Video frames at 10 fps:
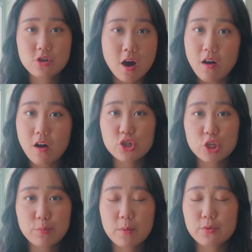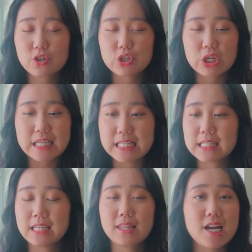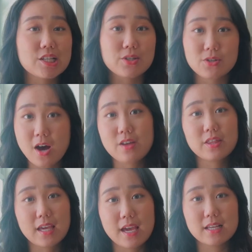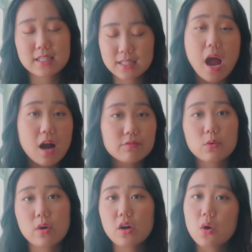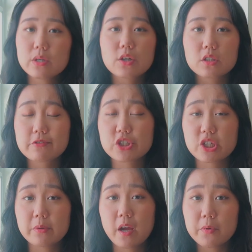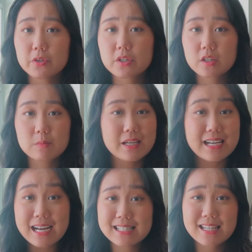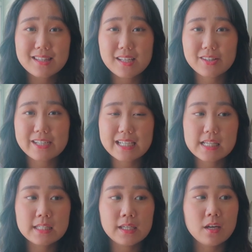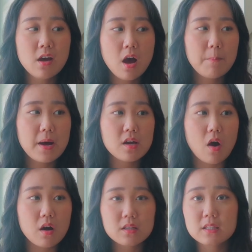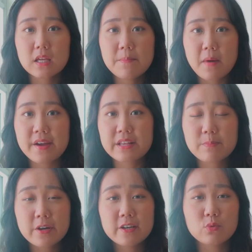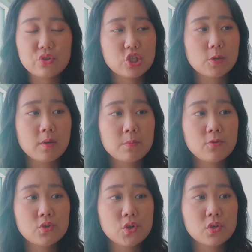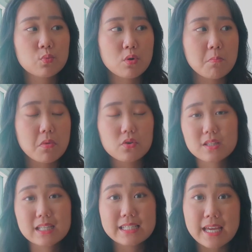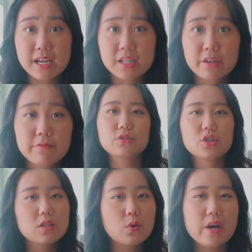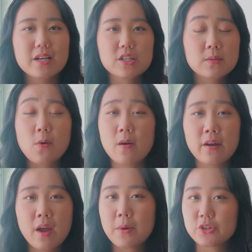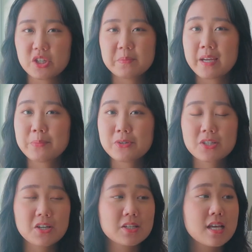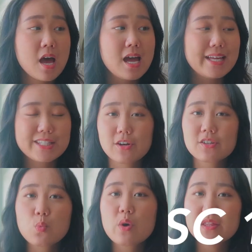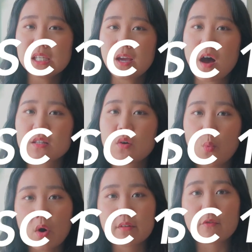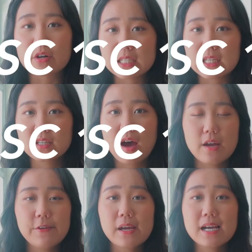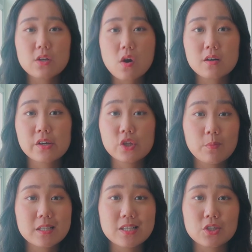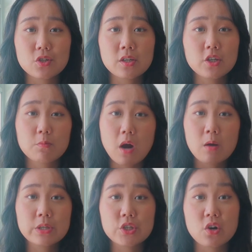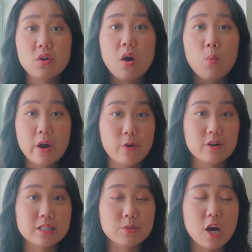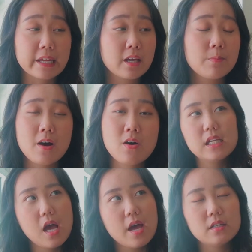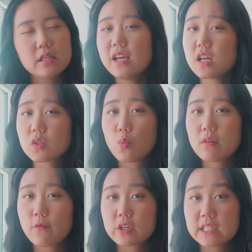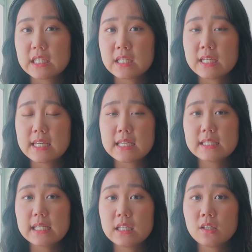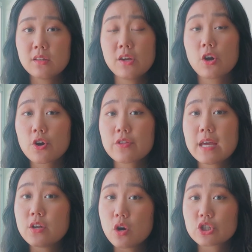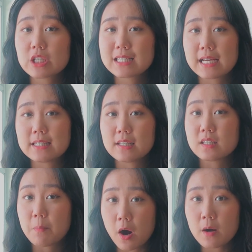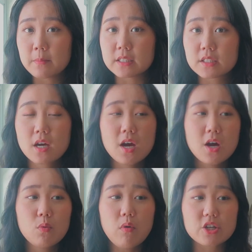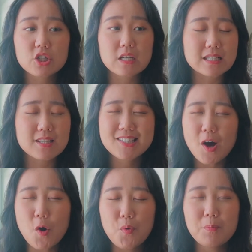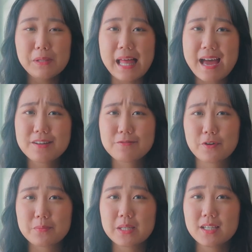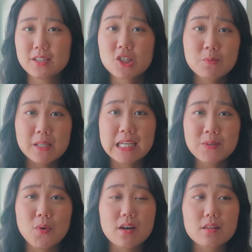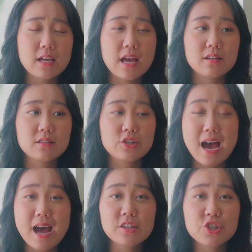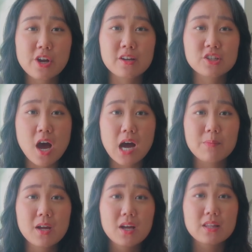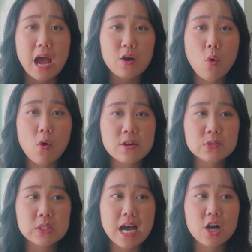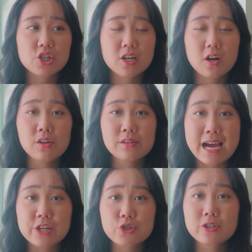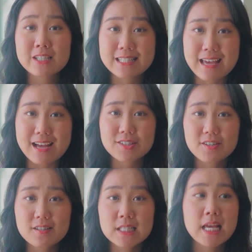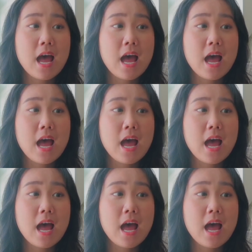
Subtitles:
not all GPA boosters are easy. That is not the case. Everyone always goes for GPA boosters because they think they're easy, but honestly, my experience with GPA boosters were mostly negative. Just a quick story about GPA boosters. It starts with EOSC 114. If you guys are a UBC student, you probably know what course I'm talking about. And EOSC 114 is in the Earth and Ocean Sciences department, which is so bland for me to begin with. And to add the cherry on top, that course was actually called Natural Disasters.